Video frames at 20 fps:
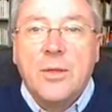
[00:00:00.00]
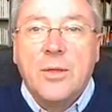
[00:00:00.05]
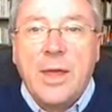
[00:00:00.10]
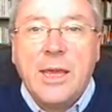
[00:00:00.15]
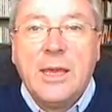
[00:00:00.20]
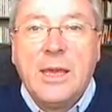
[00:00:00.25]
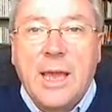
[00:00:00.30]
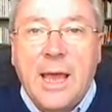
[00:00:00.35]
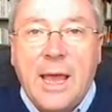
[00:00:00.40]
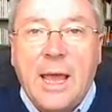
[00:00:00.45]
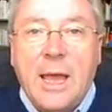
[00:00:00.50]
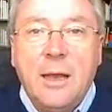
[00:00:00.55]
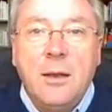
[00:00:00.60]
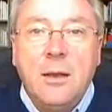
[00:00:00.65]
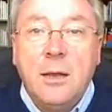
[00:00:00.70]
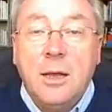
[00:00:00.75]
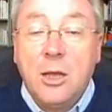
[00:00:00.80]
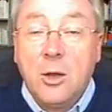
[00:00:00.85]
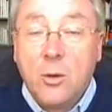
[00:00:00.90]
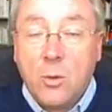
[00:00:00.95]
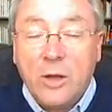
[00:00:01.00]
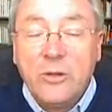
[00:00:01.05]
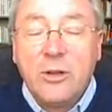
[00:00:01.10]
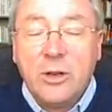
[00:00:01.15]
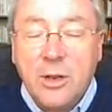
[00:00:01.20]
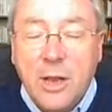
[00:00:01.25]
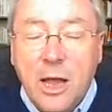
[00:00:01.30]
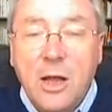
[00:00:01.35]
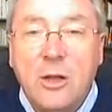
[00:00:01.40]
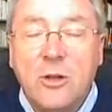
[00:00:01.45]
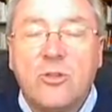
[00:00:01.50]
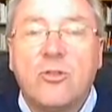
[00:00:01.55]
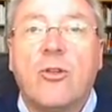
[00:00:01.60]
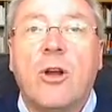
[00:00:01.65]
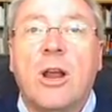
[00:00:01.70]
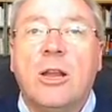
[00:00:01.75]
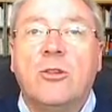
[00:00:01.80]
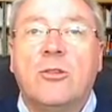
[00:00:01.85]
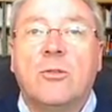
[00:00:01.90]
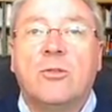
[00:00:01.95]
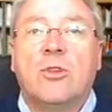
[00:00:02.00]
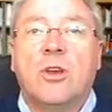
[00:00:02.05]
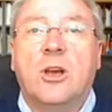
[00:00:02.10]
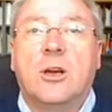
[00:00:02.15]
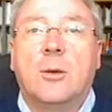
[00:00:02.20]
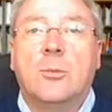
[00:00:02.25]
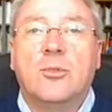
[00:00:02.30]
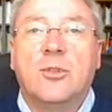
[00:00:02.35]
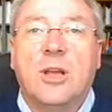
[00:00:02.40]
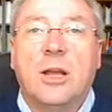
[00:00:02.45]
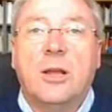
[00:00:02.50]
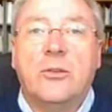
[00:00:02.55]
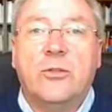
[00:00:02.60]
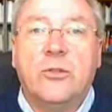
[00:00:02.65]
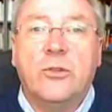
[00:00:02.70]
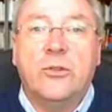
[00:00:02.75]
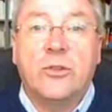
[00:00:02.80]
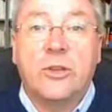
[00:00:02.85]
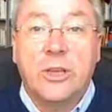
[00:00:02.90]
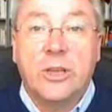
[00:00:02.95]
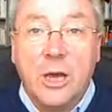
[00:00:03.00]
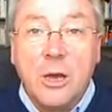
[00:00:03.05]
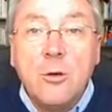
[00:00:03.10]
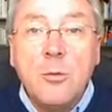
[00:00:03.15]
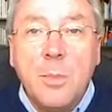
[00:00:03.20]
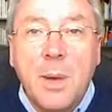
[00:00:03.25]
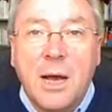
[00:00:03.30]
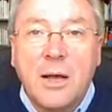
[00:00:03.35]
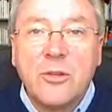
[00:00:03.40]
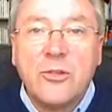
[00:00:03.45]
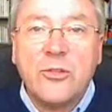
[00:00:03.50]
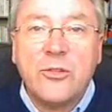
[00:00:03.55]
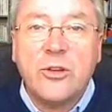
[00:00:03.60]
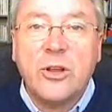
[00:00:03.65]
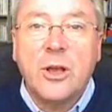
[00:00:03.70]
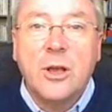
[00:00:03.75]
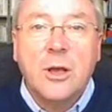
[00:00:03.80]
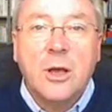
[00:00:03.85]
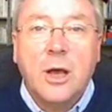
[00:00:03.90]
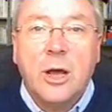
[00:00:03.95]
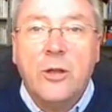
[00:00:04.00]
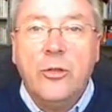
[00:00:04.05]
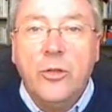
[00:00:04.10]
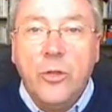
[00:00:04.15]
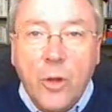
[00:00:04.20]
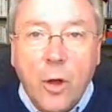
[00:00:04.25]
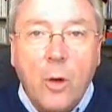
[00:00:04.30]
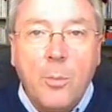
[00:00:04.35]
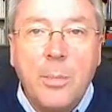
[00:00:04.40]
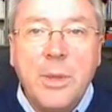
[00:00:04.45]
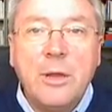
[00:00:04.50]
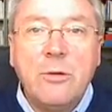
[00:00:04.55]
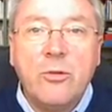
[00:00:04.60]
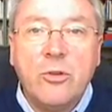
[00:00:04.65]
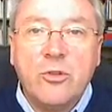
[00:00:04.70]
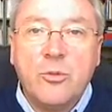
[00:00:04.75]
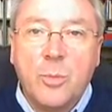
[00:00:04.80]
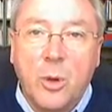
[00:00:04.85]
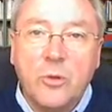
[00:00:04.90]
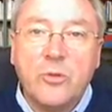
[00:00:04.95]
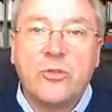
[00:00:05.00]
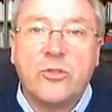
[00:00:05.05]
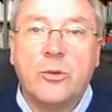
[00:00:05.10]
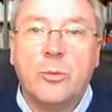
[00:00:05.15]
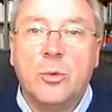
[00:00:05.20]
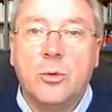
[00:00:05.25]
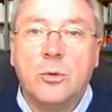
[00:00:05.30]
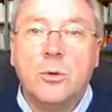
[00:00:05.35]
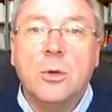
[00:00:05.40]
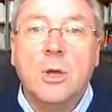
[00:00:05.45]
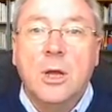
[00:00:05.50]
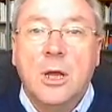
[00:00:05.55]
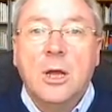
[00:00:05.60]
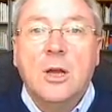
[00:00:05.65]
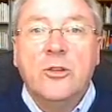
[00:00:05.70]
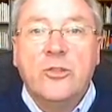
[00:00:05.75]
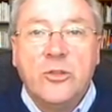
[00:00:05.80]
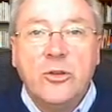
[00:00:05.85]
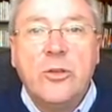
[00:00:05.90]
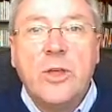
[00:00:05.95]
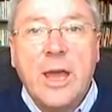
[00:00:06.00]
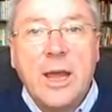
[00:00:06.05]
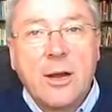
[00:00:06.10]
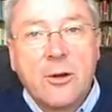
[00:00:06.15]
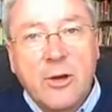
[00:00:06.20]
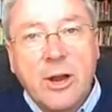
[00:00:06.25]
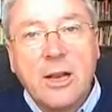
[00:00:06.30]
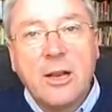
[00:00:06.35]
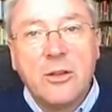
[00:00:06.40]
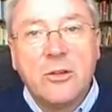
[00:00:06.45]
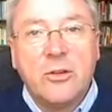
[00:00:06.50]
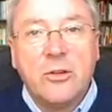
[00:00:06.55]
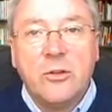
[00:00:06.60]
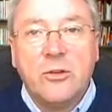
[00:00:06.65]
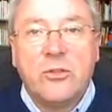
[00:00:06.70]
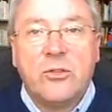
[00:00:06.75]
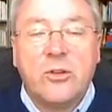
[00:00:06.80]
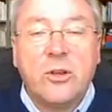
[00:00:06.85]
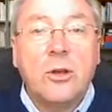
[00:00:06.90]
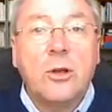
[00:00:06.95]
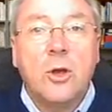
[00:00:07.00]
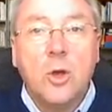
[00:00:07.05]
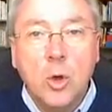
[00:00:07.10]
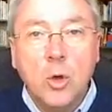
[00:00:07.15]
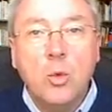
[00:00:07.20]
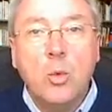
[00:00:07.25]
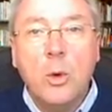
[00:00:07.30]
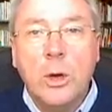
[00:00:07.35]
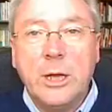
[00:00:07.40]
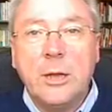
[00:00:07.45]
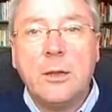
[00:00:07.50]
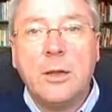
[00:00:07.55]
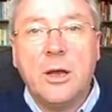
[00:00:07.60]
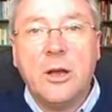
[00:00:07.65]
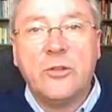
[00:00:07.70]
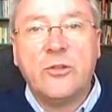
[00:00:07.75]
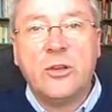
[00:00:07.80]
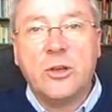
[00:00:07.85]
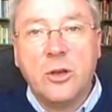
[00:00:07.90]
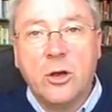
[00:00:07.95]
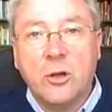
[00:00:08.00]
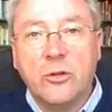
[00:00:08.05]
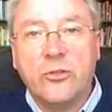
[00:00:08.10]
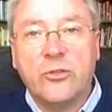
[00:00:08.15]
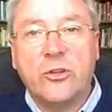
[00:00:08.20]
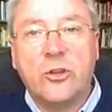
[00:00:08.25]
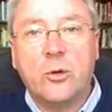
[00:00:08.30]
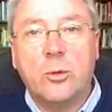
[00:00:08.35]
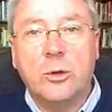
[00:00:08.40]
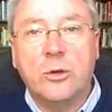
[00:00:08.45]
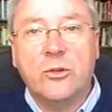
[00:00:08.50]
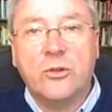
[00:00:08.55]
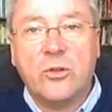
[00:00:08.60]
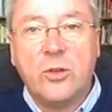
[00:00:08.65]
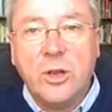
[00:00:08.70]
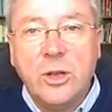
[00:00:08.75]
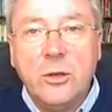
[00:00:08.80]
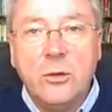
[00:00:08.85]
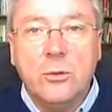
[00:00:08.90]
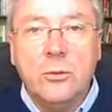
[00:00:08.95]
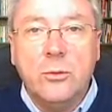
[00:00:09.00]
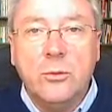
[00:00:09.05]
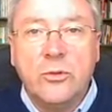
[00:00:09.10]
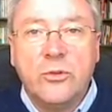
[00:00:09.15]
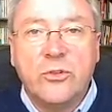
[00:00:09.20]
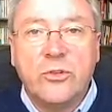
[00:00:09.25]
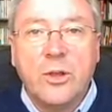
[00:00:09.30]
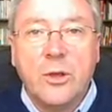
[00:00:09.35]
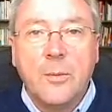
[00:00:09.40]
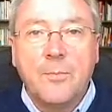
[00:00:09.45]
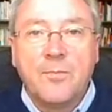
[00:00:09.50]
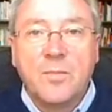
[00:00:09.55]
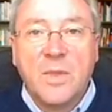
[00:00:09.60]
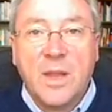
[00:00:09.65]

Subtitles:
They can, in quite a large range of circumstances, go bust and not be responsible to their creditors, who will, as a consequence, lose.